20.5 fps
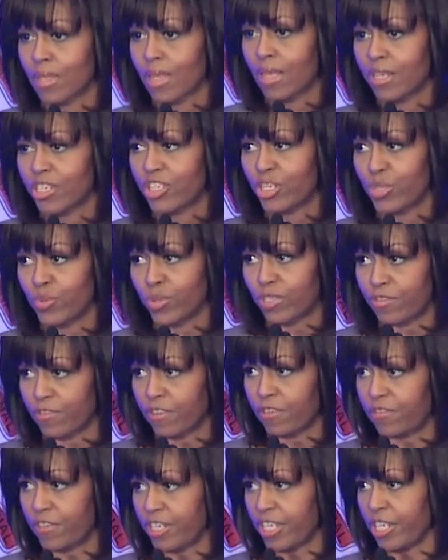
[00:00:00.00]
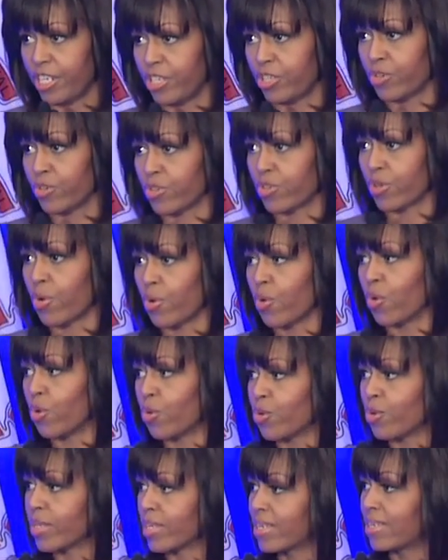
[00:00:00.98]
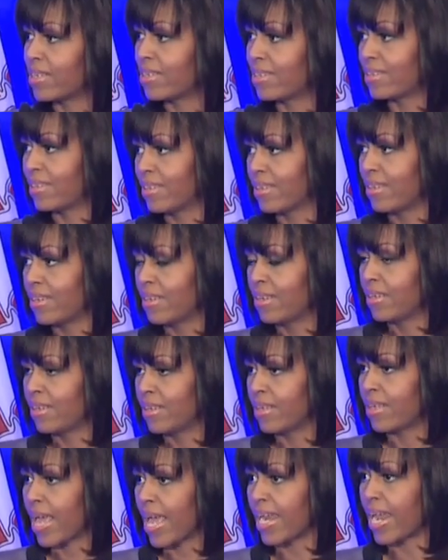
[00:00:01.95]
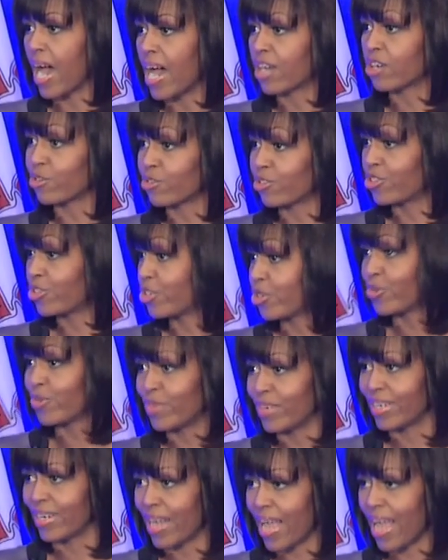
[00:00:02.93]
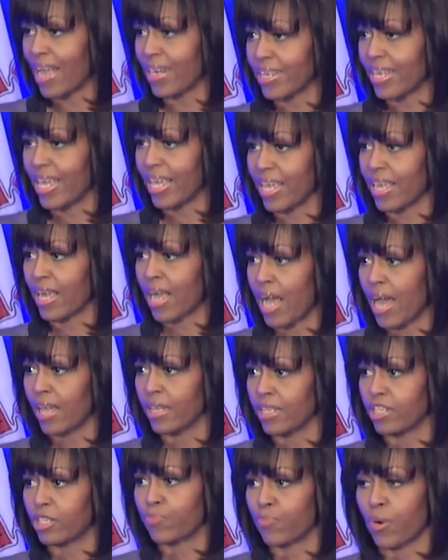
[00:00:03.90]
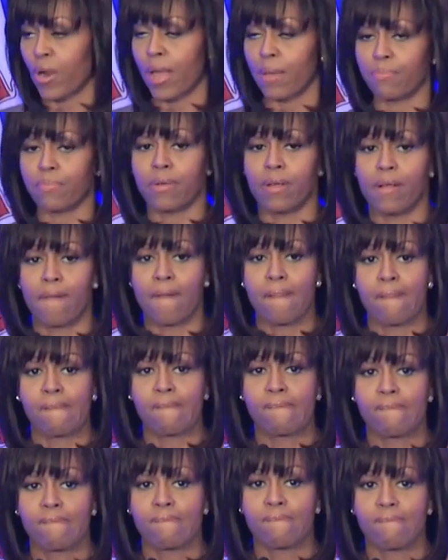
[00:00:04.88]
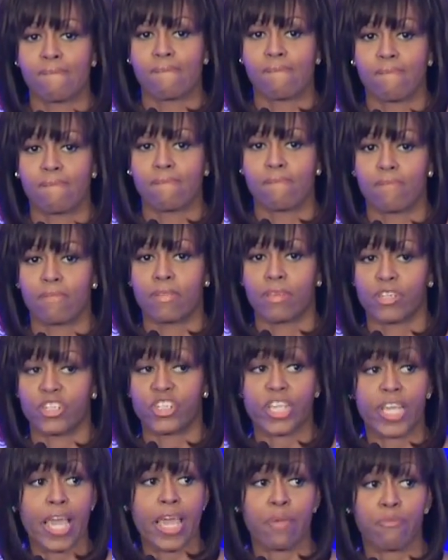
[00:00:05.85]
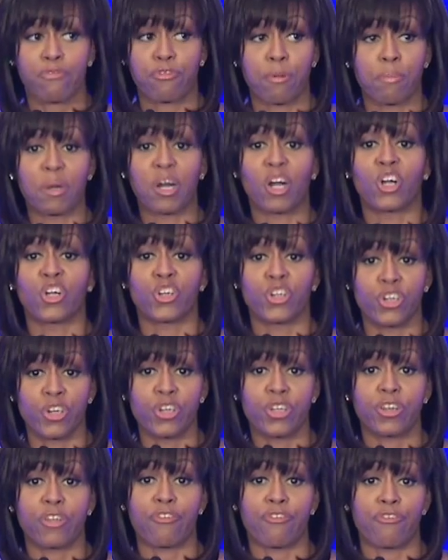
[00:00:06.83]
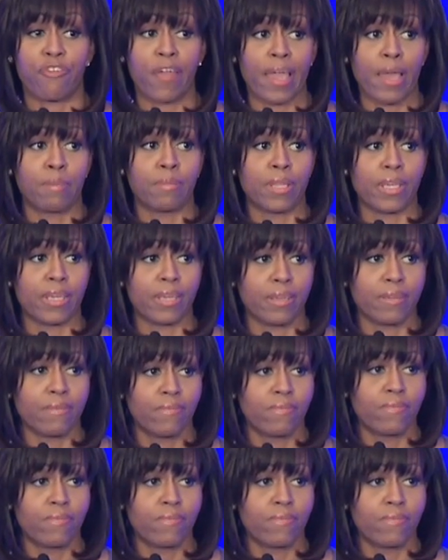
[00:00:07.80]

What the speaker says: She was 15 years old, an honor student at King College Prep. She came from a good family,